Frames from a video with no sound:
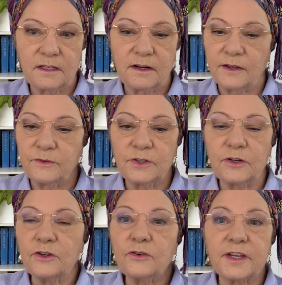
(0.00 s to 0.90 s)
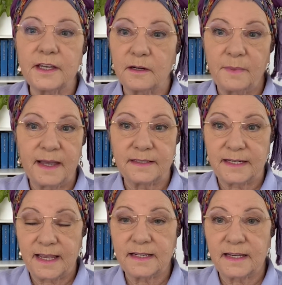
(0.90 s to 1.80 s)
You know, we're looking at about
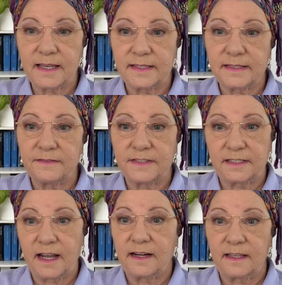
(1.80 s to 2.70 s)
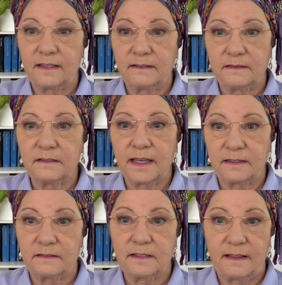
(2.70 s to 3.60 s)
10 years of study to
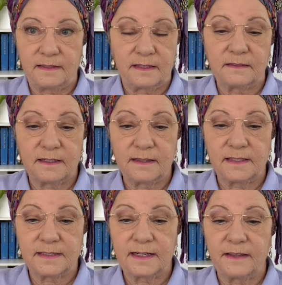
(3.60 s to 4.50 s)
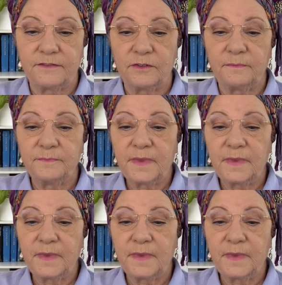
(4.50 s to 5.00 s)
get to this level.